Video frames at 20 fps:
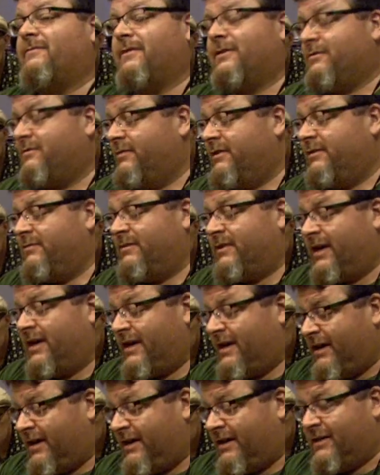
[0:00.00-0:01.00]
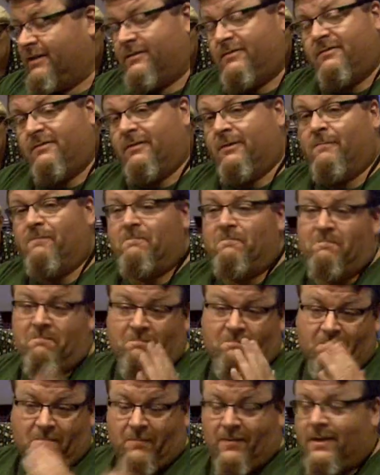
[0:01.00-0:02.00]
Vic 20 when I got it, so
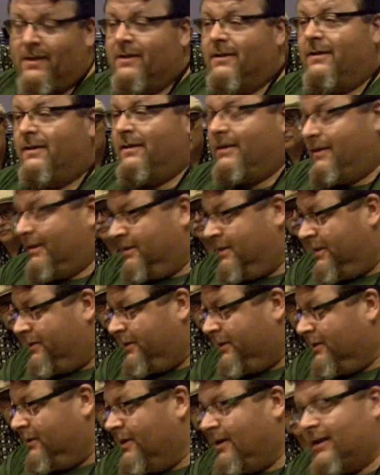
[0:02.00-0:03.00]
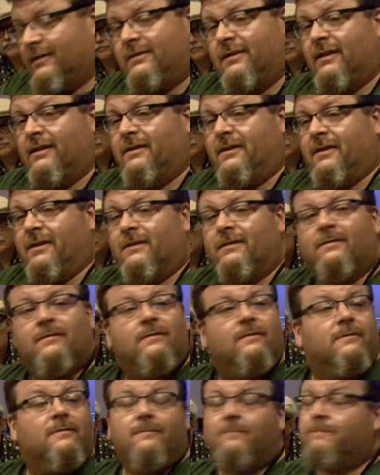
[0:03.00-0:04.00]
nothing lost, I think.
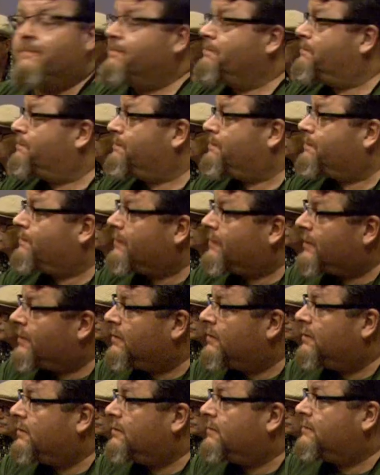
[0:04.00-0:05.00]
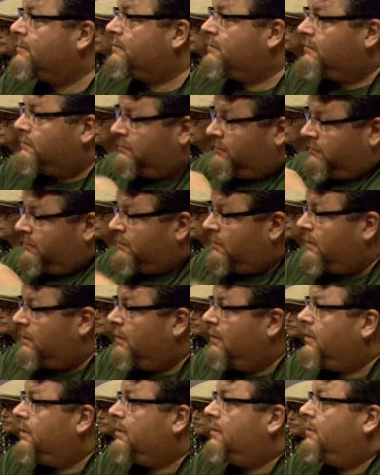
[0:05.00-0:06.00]
You said you used the VIC 20 more than 64,
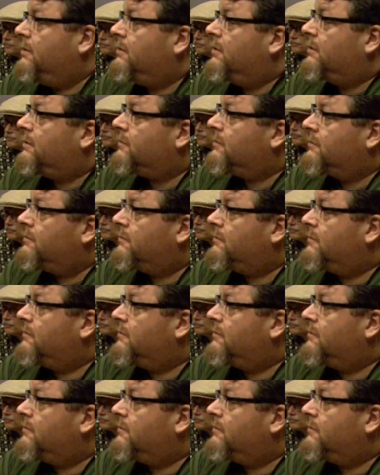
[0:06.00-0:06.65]
what do you use? for?